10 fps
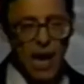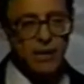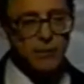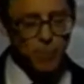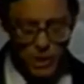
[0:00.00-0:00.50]

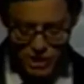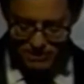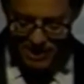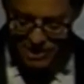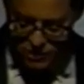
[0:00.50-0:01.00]
And the Bush
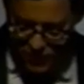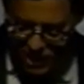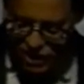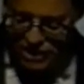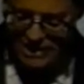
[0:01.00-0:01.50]

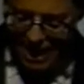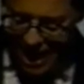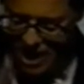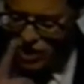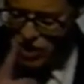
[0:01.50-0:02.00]
administration is
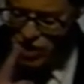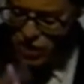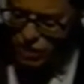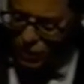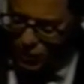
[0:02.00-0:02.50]
anxious
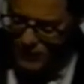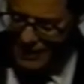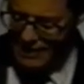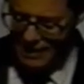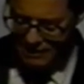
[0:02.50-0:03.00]
to show
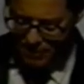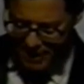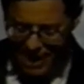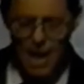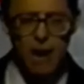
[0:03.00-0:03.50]
that it can be
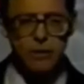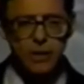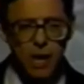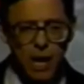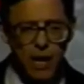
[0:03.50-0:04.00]

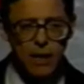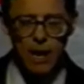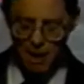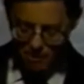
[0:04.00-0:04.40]
counted on